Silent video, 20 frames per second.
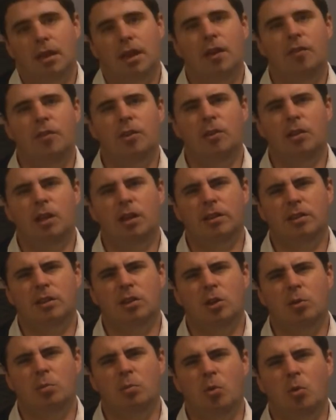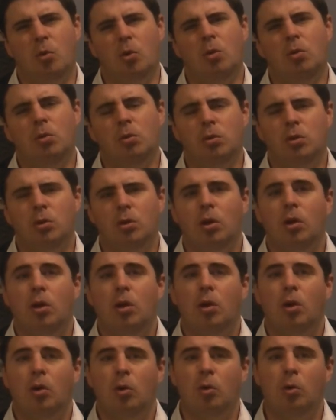If you'd like to know more,
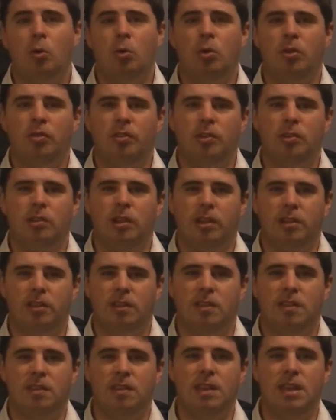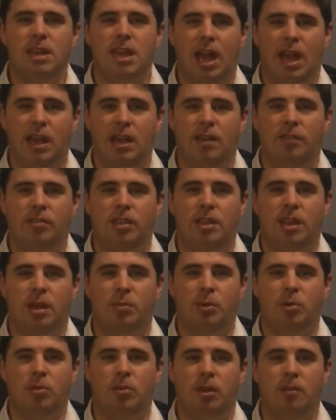or if you'd like to see any of the
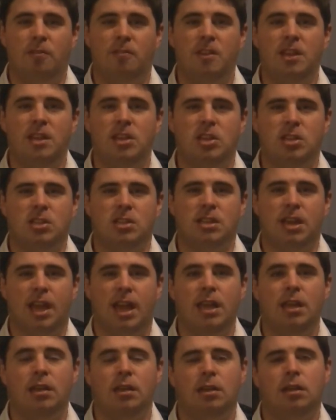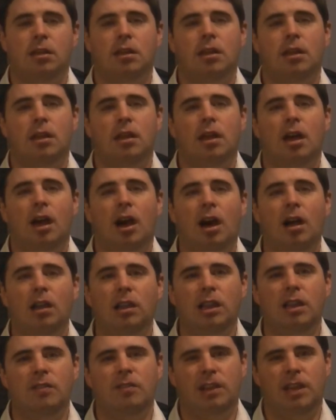demos I featured today, I'll
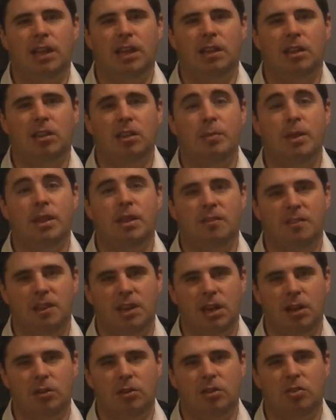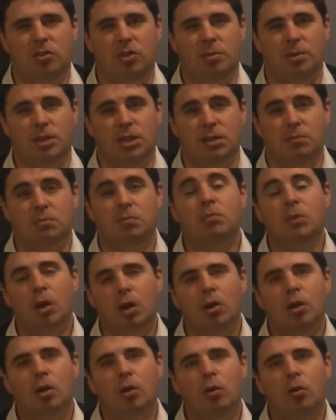leave a link to them in the video description.
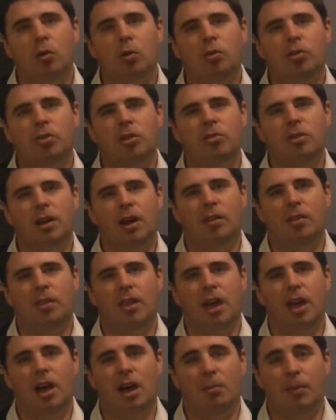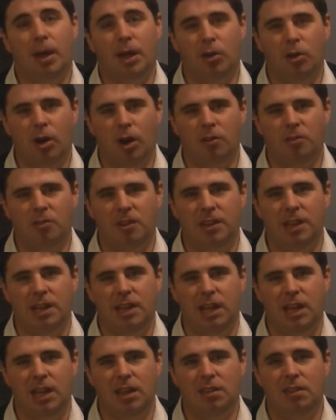Also down there are my crowdfunding
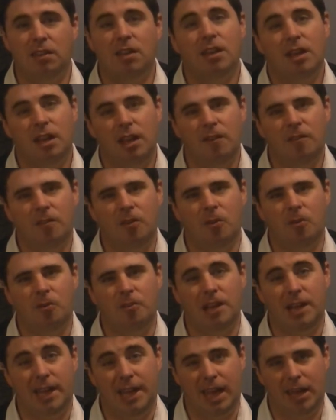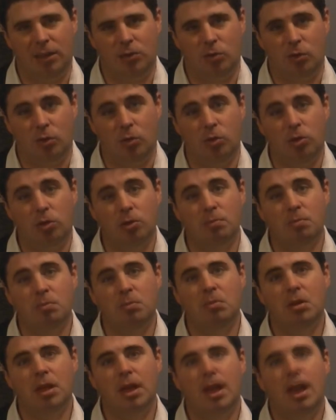links, if you're feeling extra awesome,
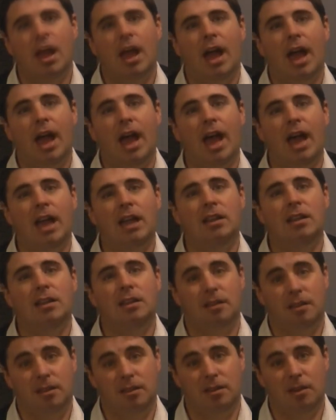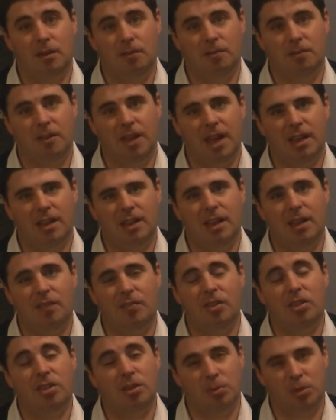and don't forget to give
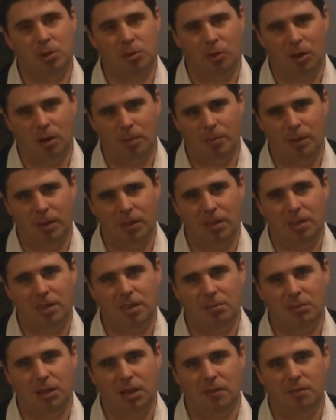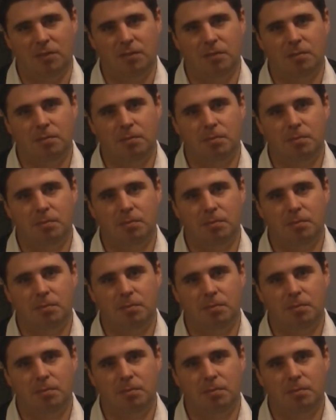the subscribe button some love.